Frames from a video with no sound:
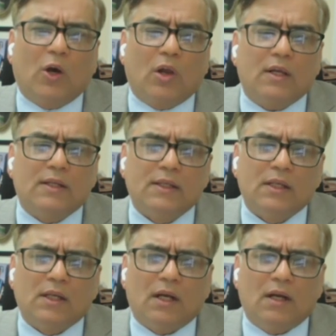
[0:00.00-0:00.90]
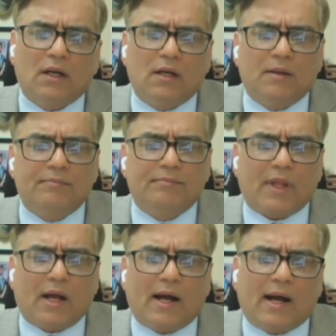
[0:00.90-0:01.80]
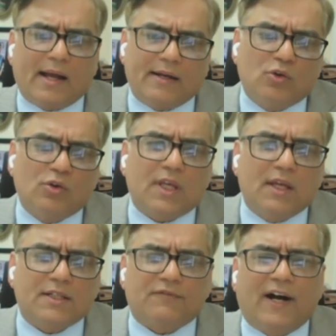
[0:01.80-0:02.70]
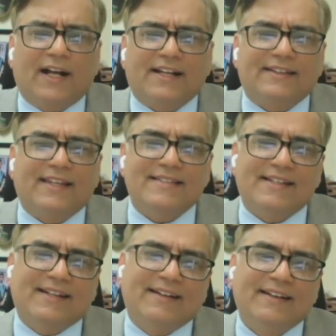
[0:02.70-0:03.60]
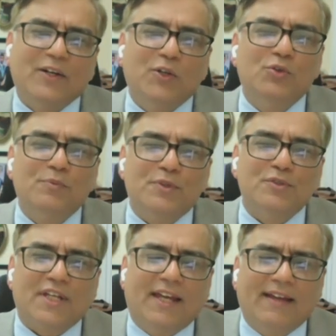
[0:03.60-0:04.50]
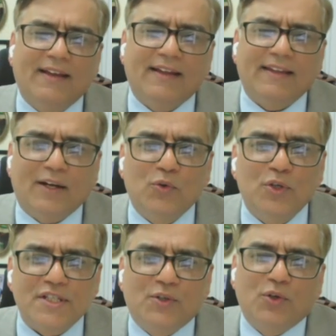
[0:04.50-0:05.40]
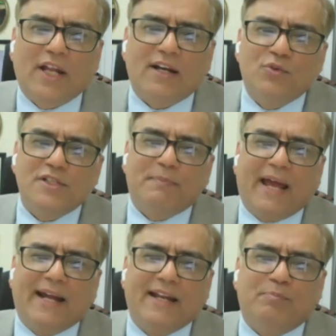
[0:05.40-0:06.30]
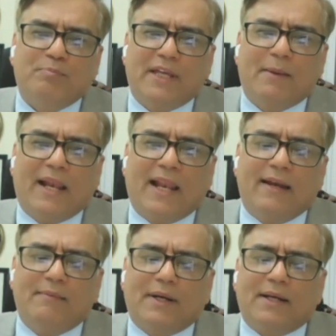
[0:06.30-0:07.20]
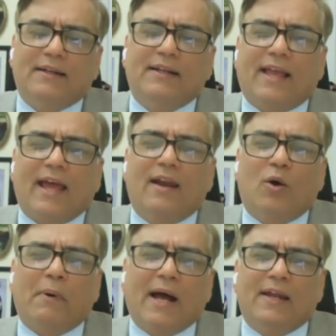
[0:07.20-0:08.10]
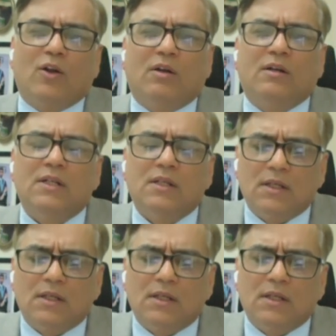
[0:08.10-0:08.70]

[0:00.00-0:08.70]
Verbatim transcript: by all. Um, I don't think Shafaqat has a room to say that who is good and who is bad in PMLN, but he can opine on